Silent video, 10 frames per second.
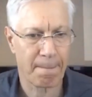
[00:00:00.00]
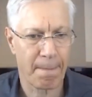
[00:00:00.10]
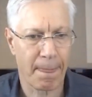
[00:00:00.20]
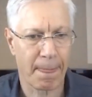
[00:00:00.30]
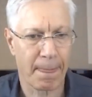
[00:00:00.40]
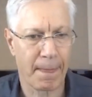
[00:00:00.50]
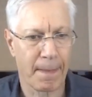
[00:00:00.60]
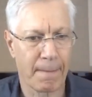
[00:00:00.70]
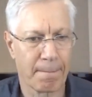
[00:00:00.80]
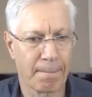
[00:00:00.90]

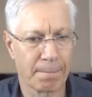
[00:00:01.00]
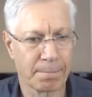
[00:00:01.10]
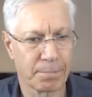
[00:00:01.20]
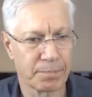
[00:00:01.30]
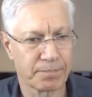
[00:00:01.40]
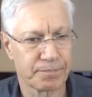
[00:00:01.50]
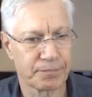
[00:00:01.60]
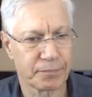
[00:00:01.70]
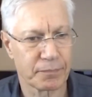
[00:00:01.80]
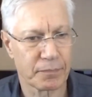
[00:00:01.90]

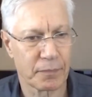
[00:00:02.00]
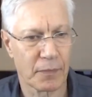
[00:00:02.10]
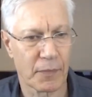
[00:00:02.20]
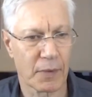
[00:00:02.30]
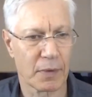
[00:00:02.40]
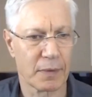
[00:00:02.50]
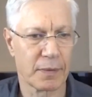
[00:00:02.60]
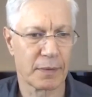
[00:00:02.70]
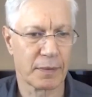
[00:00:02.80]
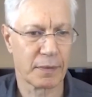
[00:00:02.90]

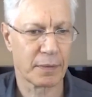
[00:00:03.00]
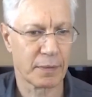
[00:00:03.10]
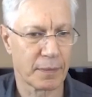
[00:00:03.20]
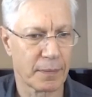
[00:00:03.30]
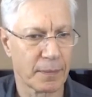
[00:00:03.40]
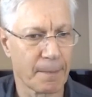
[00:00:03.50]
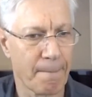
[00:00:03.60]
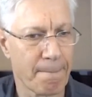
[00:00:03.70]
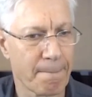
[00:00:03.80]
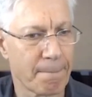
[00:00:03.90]

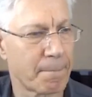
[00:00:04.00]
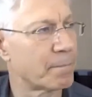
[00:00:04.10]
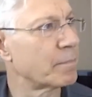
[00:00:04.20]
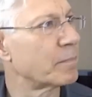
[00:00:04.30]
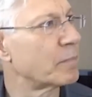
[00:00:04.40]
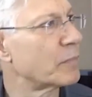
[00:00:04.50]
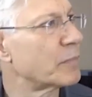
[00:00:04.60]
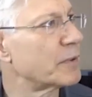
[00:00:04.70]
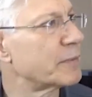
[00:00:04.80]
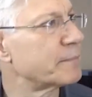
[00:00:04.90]

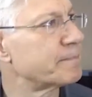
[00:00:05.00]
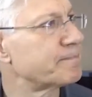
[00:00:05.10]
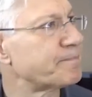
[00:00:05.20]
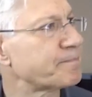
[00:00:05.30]
Nobody speaks.